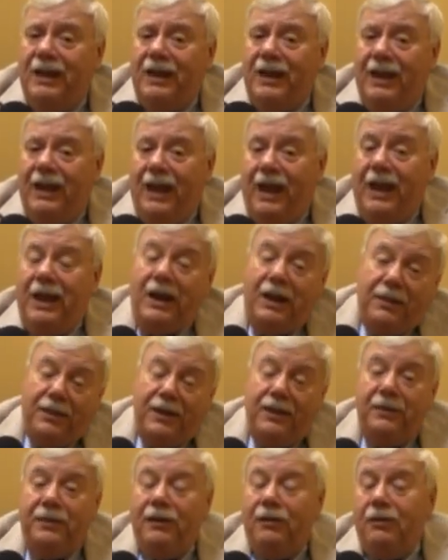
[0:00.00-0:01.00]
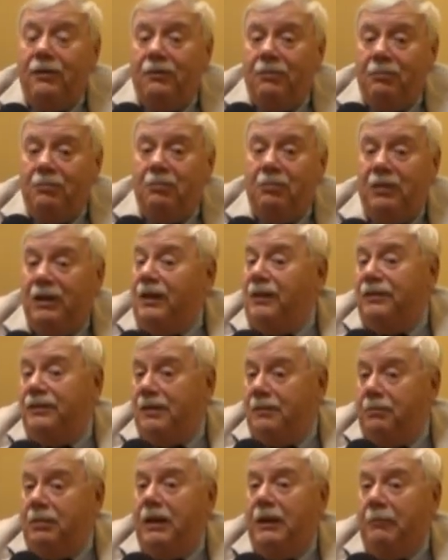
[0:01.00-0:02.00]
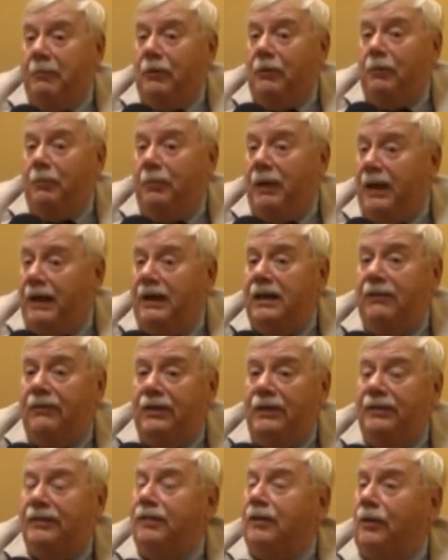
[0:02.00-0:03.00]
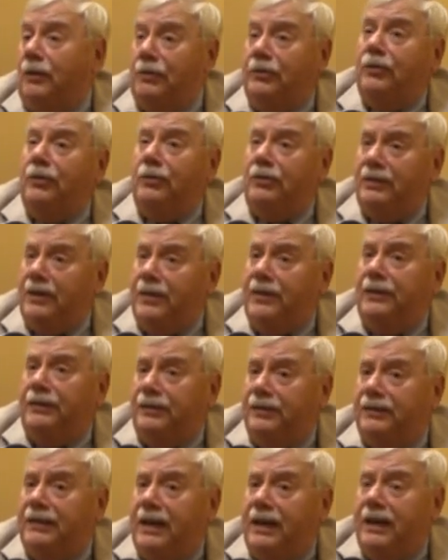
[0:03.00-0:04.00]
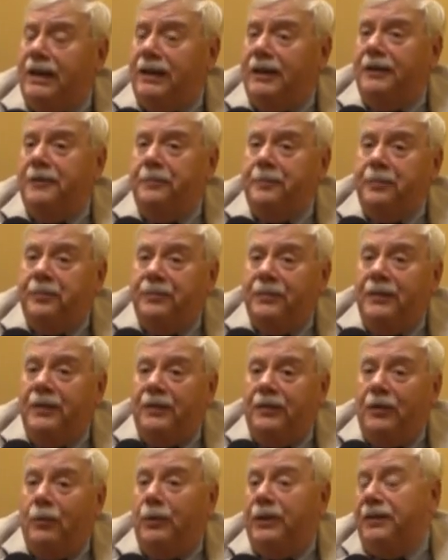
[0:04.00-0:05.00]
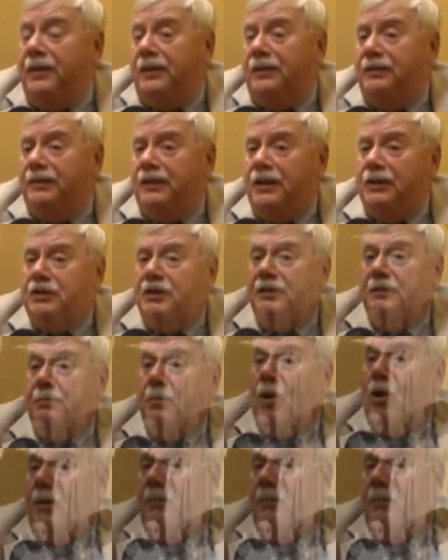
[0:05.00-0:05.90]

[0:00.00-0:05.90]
And I think they're things that people might even still do to this day. There were things such as bobbing